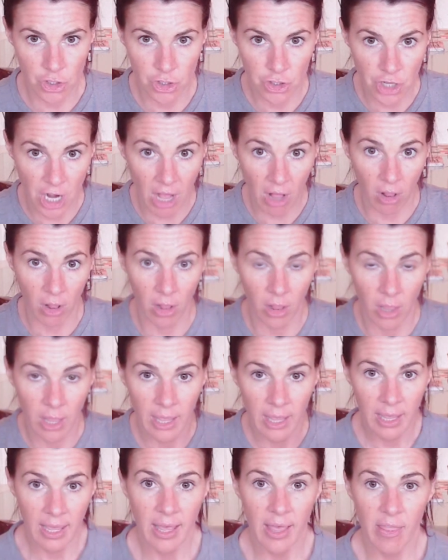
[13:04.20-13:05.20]
shell
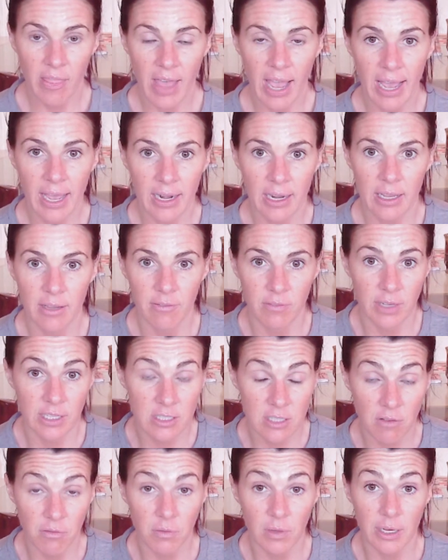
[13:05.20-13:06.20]
that it's
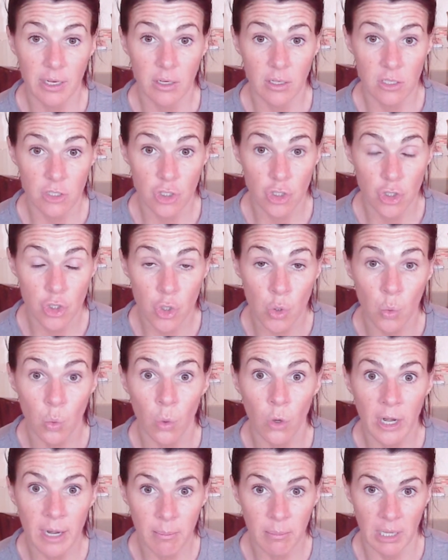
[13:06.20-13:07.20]
an
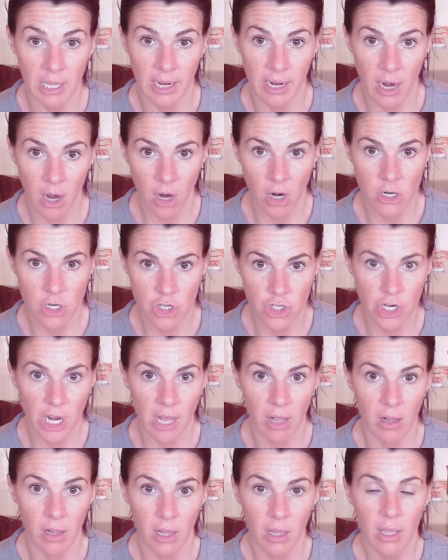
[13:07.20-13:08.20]
extremely hard
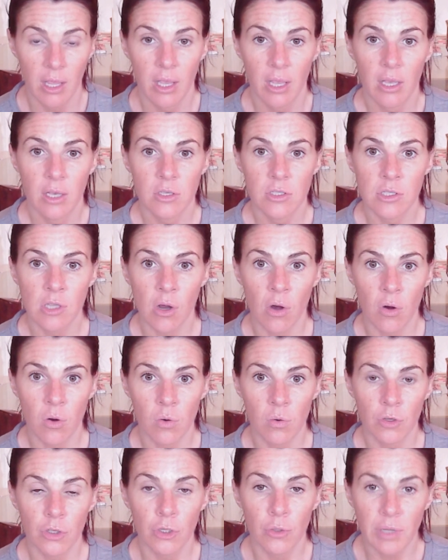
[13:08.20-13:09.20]
shell.
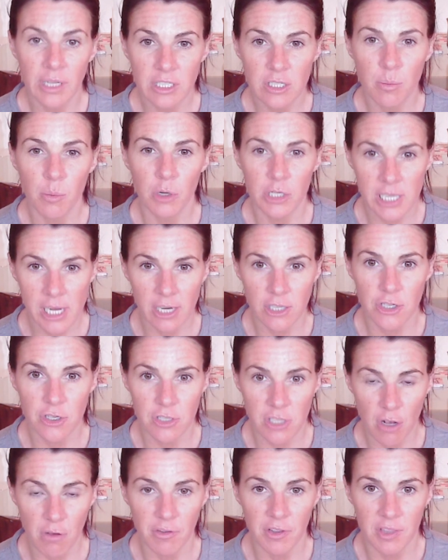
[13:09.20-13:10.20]
So you need to protect
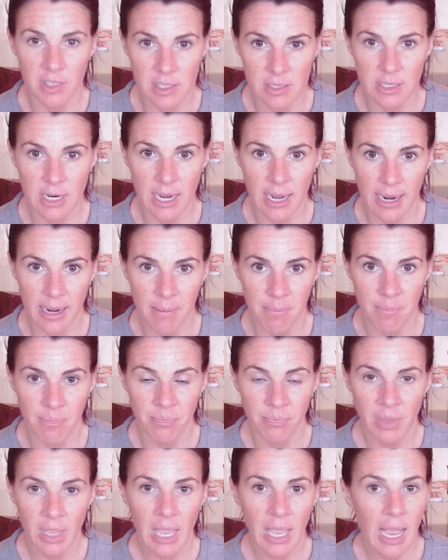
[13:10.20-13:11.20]
yourself at this time.
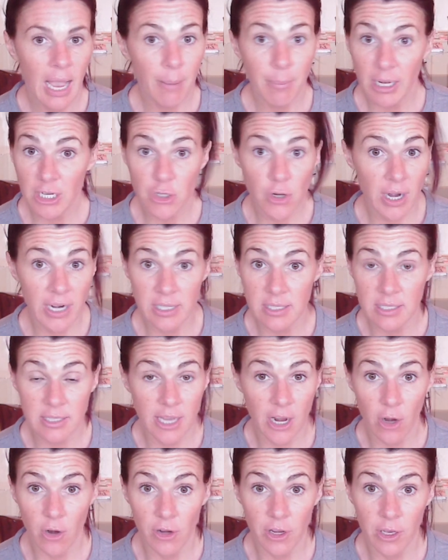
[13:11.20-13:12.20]
I'm not trying to
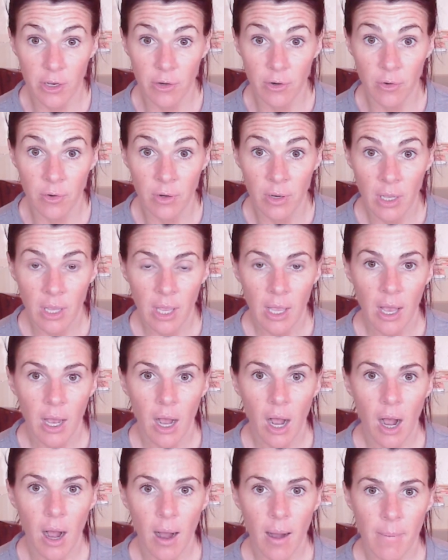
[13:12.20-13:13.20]
scare you.
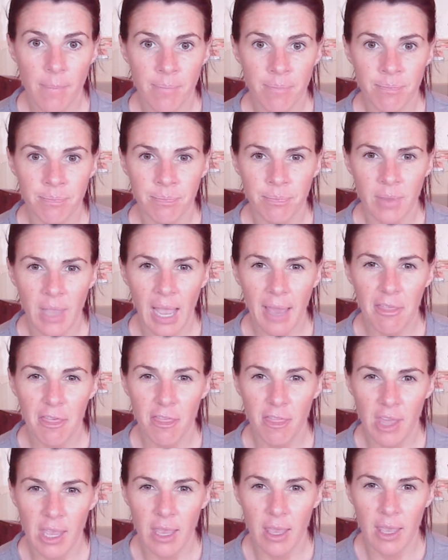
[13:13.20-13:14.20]
I
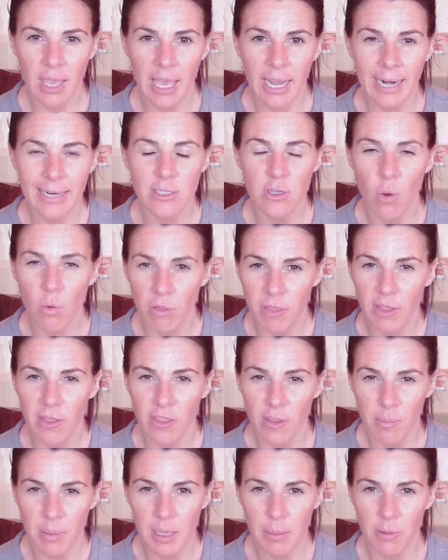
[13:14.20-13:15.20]
think, and I don't think
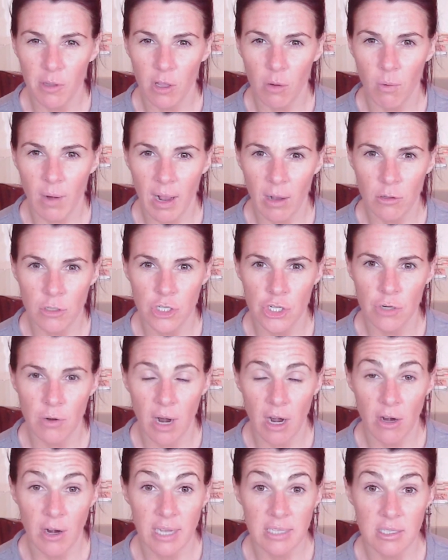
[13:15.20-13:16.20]
the people around you
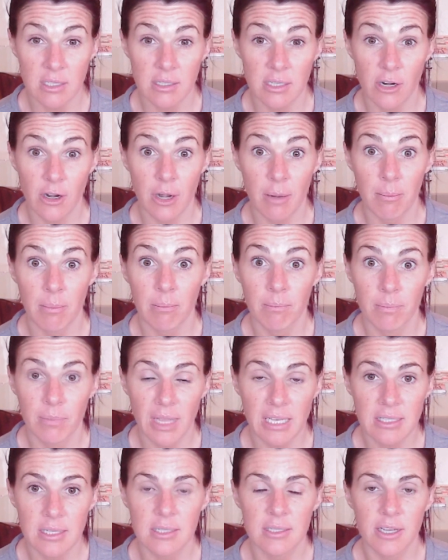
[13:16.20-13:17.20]
are
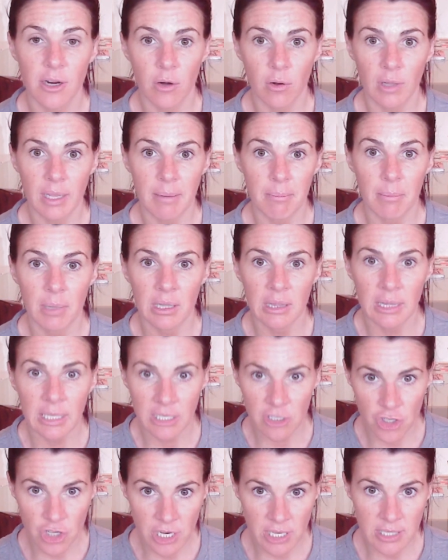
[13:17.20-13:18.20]
necessarily
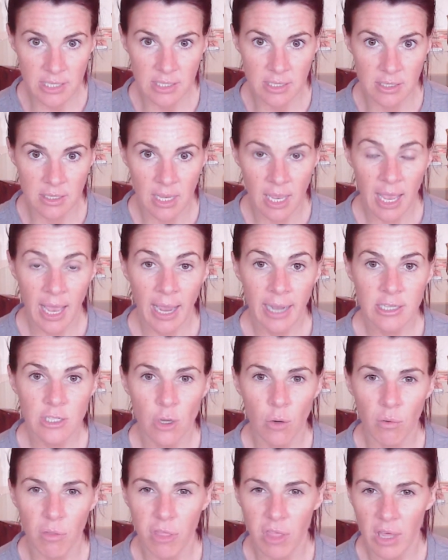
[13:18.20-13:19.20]
malicious. I
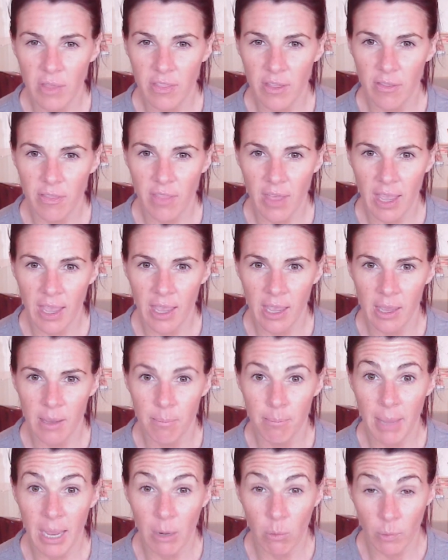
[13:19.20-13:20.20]
don't think that they
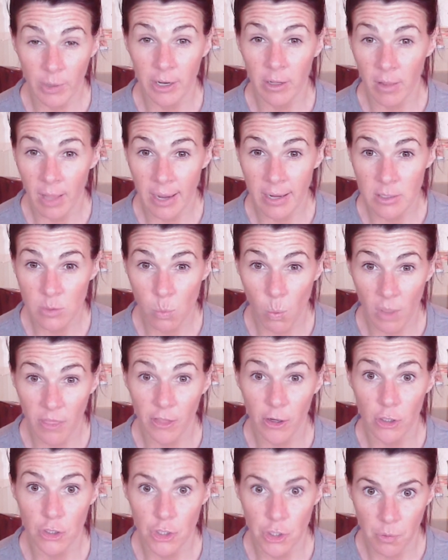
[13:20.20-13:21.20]
may realize what
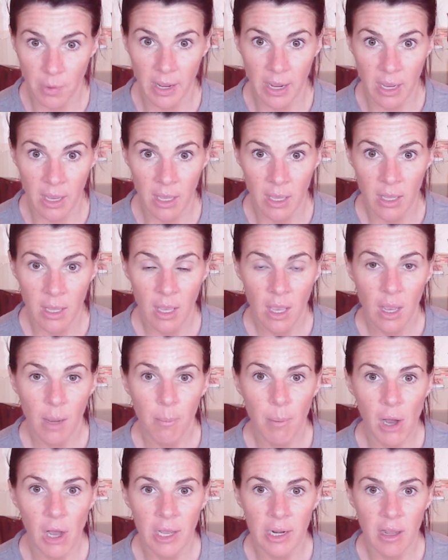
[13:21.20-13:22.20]
they're doing,
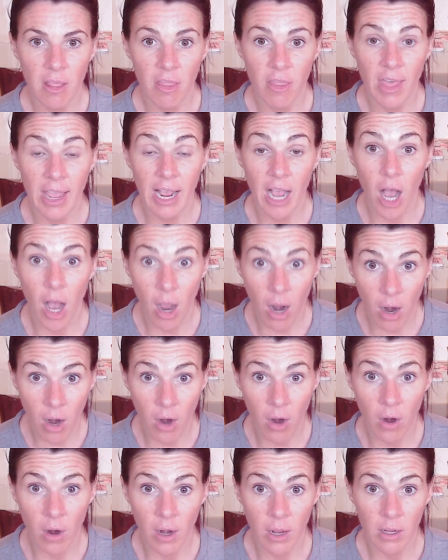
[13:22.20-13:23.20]
but they
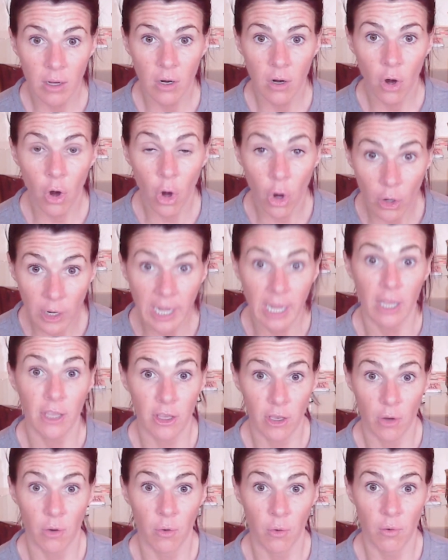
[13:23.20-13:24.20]
are hurting
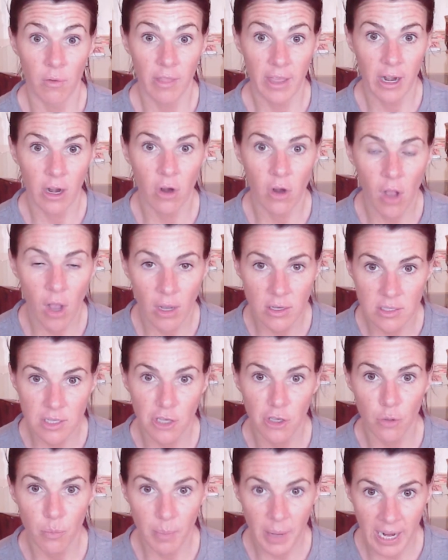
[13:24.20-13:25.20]
you. They are causing
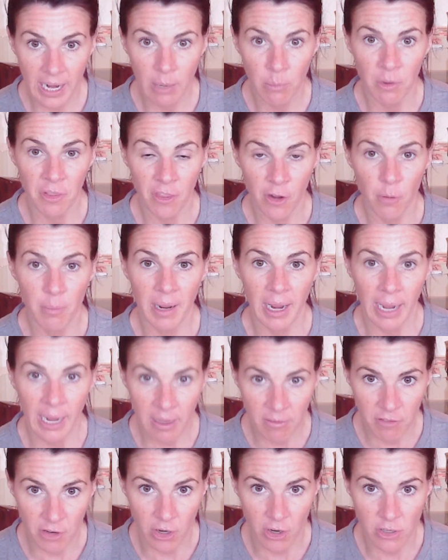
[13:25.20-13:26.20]
you pain with their
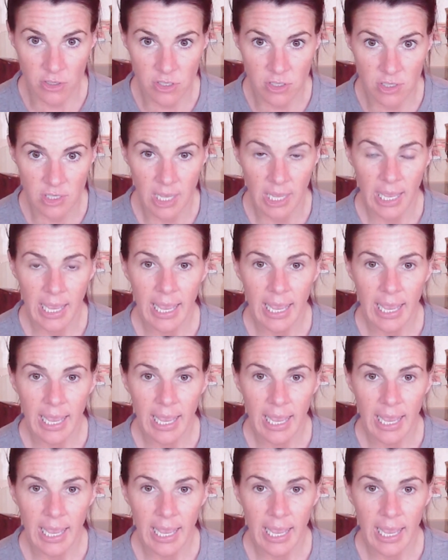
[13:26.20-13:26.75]
behaviors.